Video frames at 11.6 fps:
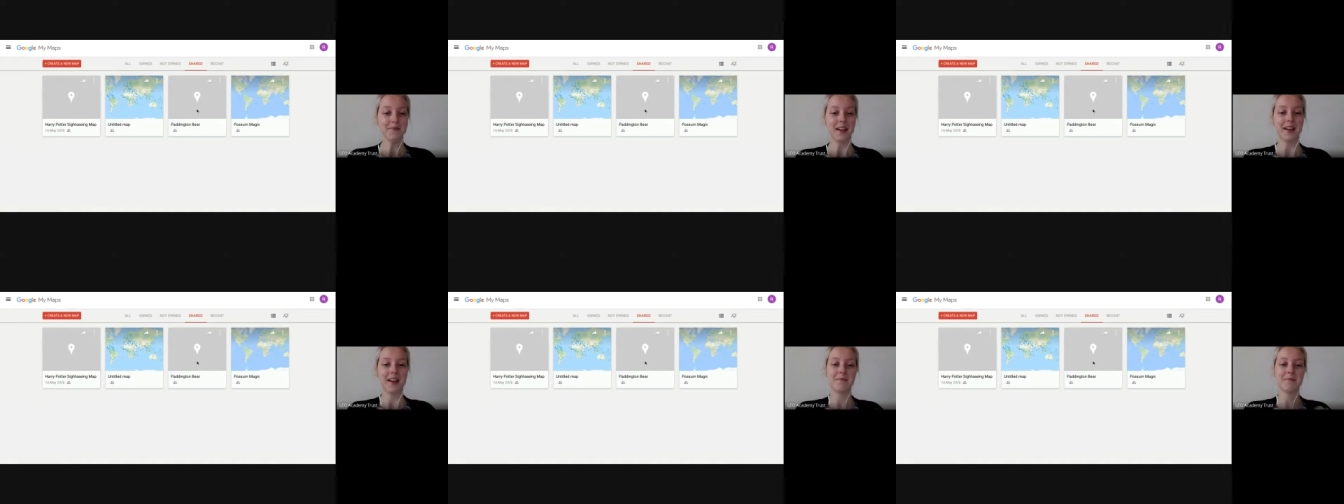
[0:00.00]

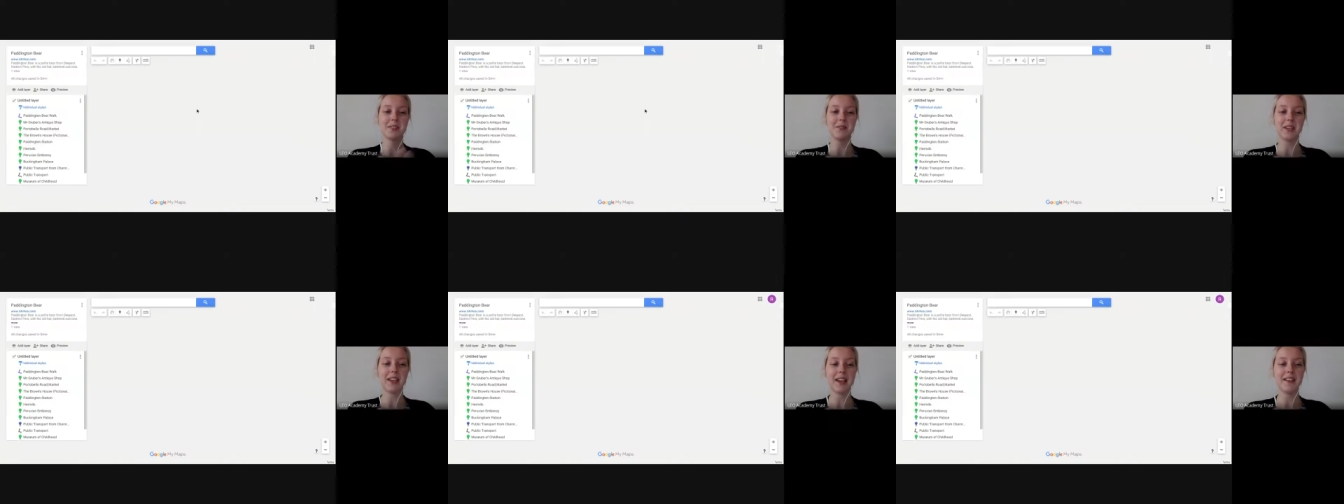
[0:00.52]
Um, so
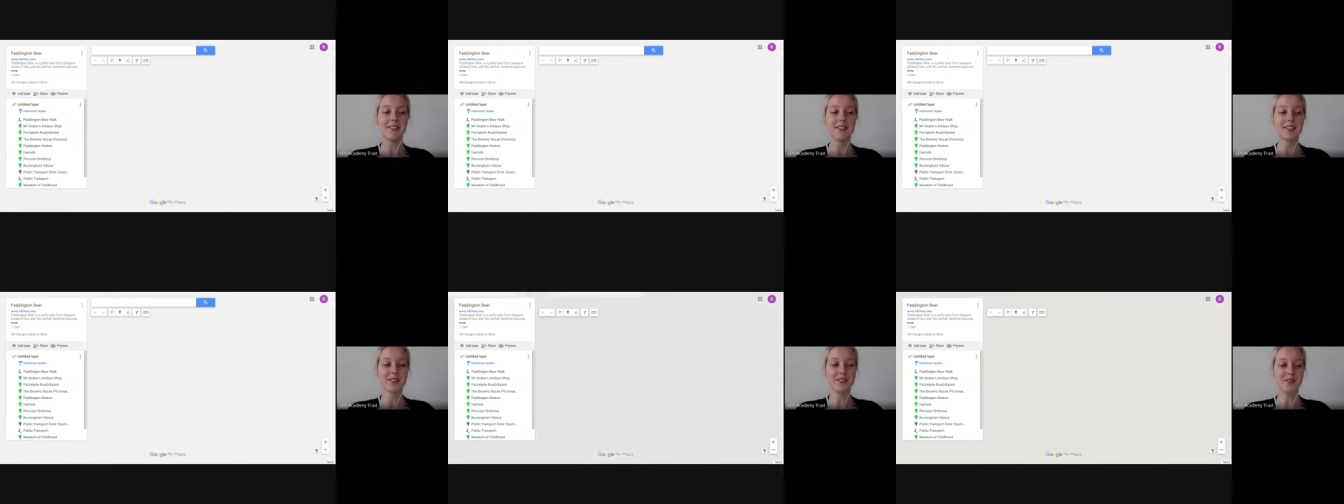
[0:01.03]
again, this
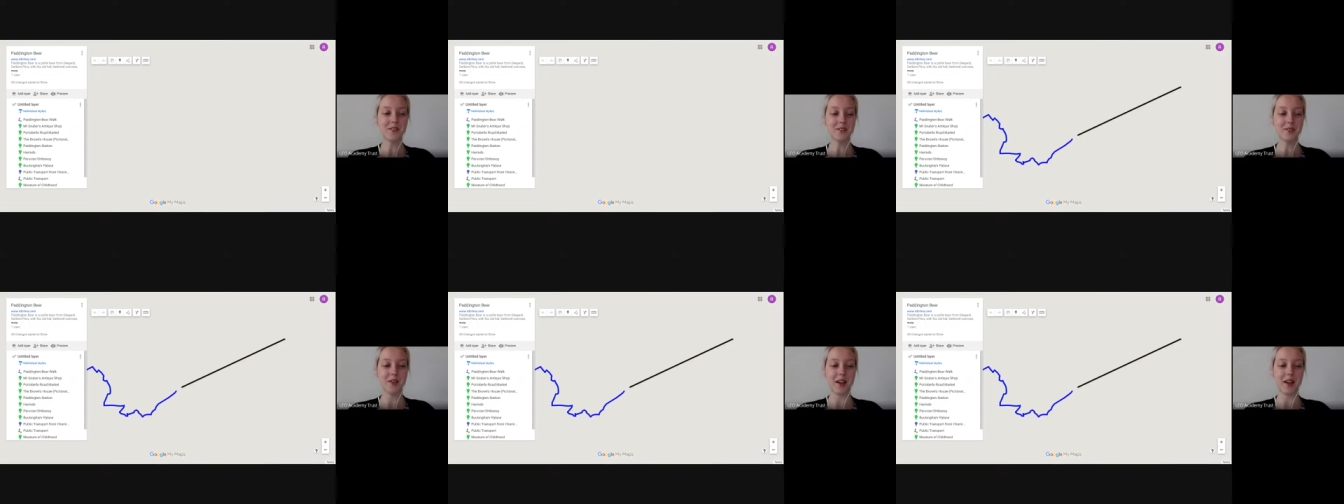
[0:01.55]
goes
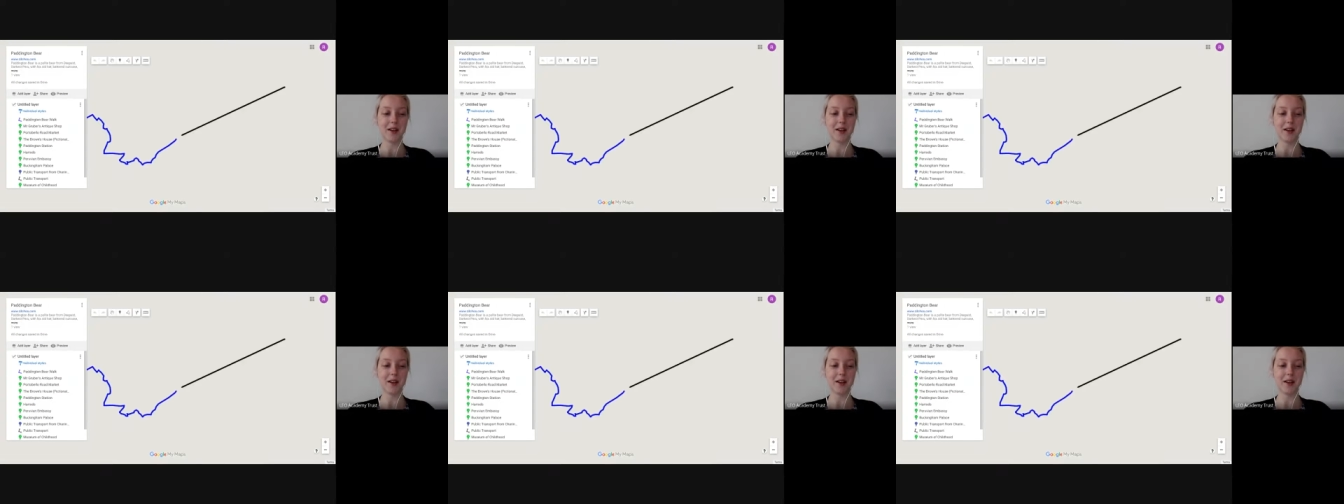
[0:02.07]
through um,